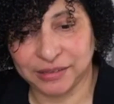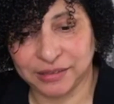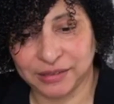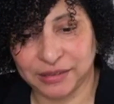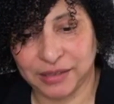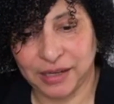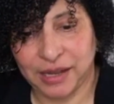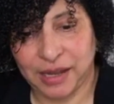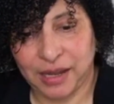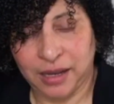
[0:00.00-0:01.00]

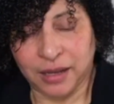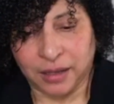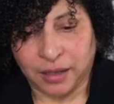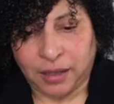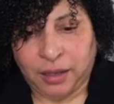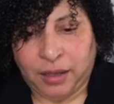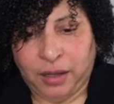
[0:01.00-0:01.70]
(no one is talking)